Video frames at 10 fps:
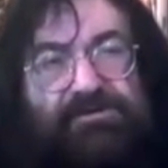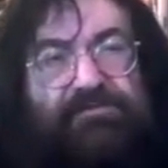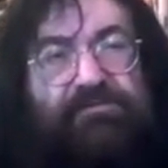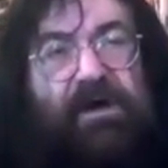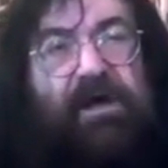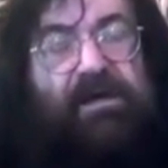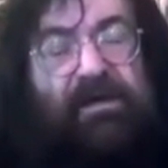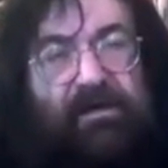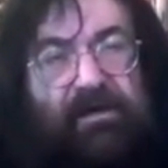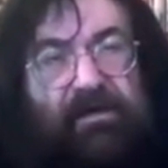Jew
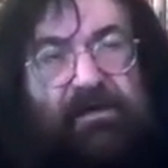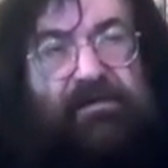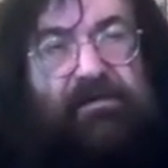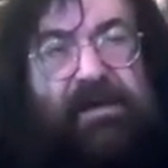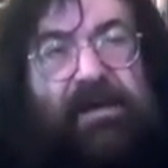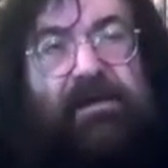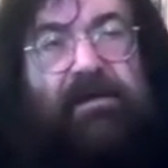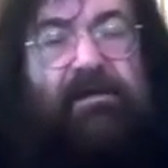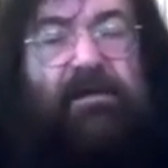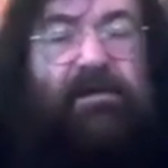hiding in the attic